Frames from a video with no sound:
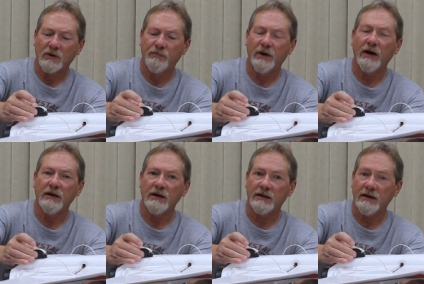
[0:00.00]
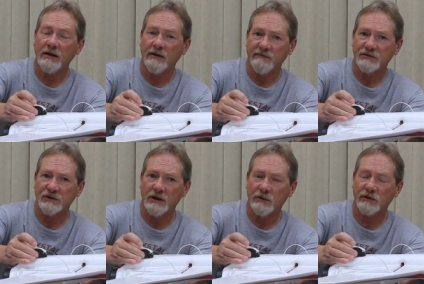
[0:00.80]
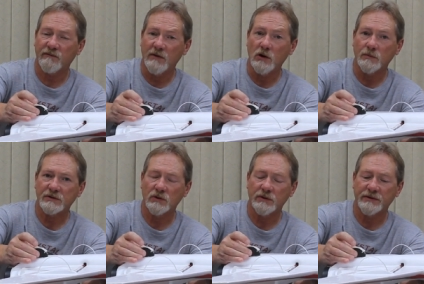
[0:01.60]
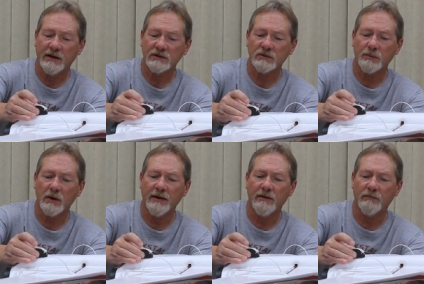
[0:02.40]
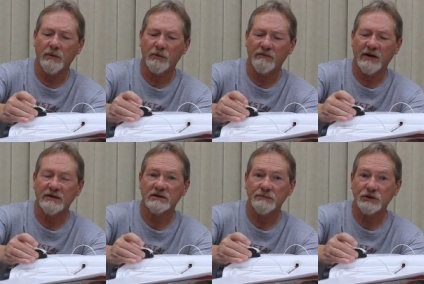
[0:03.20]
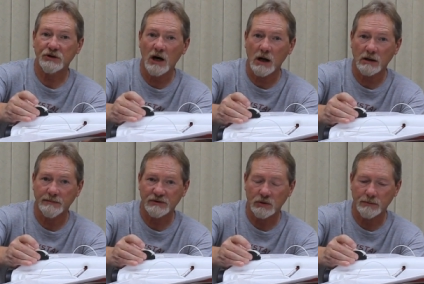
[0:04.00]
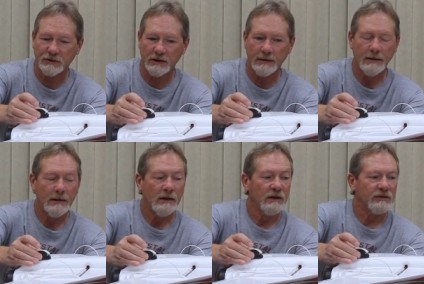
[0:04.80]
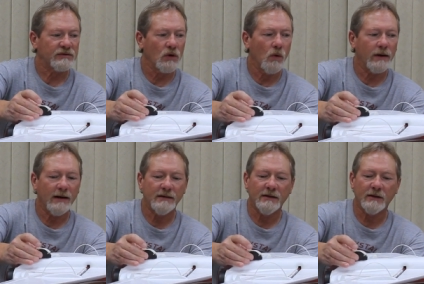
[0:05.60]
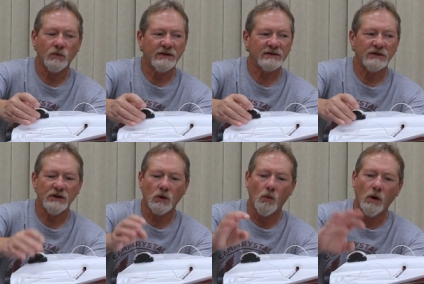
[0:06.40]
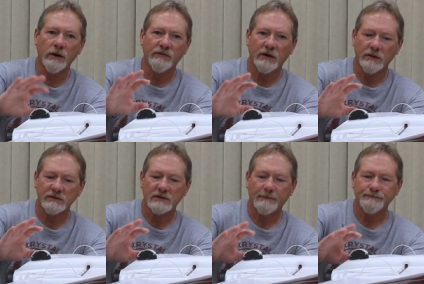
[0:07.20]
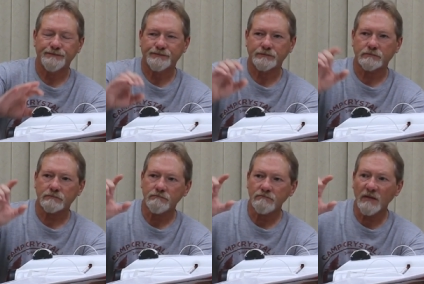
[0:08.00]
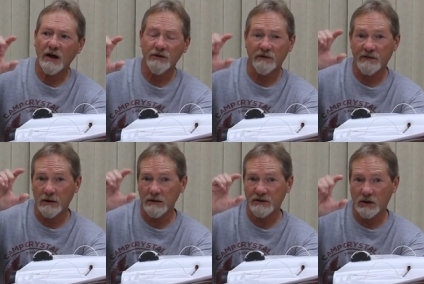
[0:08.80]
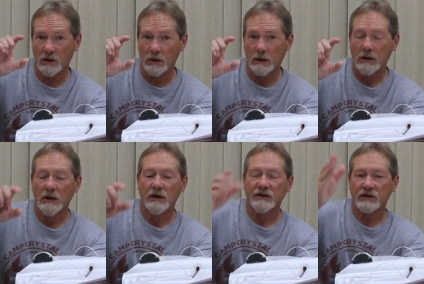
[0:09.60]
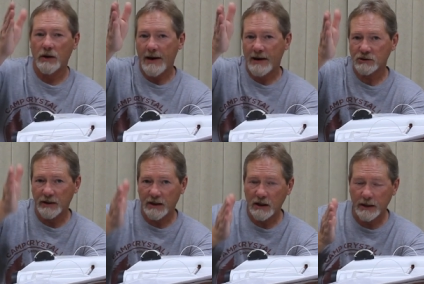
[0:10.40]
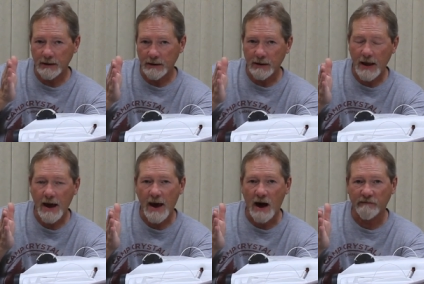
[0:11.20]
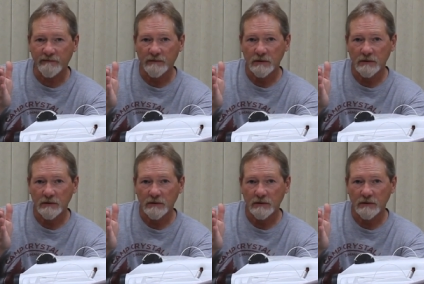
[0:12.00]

but it gives, you know, it's foam, so it does provide some shock absorption. So what I did was I took one of those, and they're fairly tall, so I actually cut it in half